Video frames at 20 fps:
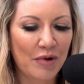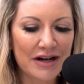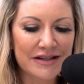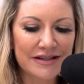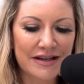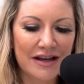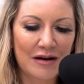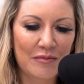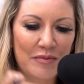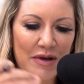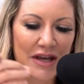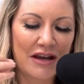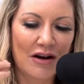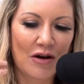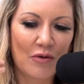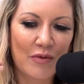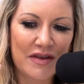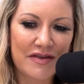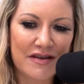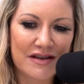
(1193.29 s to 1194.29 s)
Brett's going to be
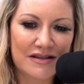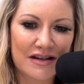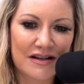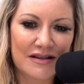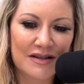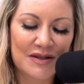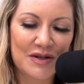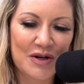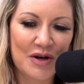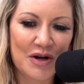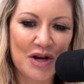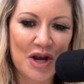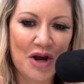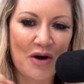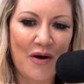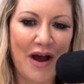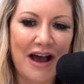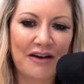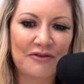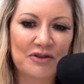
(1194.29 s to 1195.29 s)
here with us in
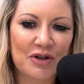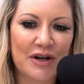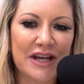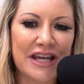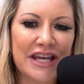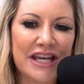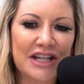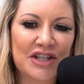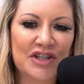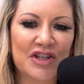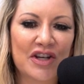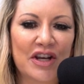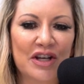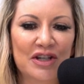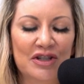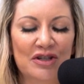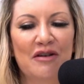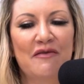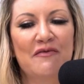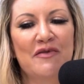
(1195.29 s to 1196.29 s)
studio. After each
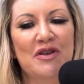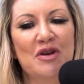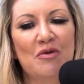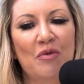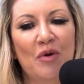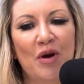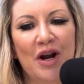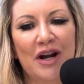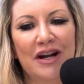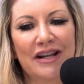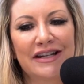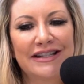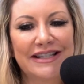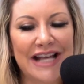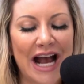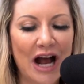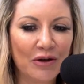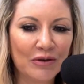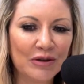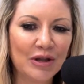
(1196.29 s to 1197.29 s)
interview, we're going to
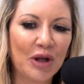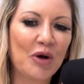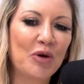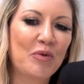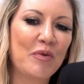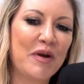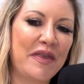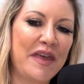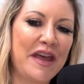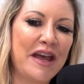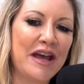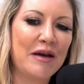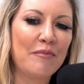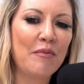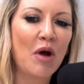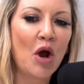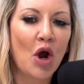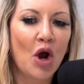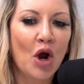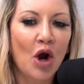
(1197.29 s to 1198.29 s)
download with
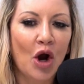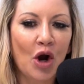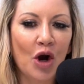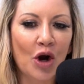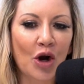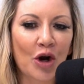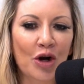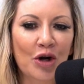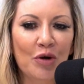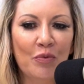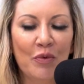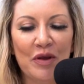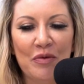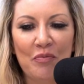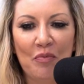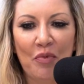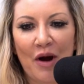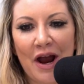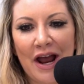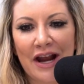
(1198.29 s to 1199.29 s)
him, heard
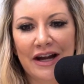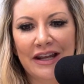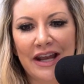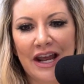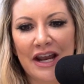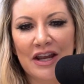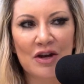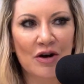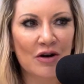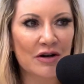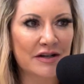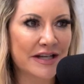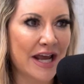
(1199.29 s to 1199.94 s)
with Brett, get your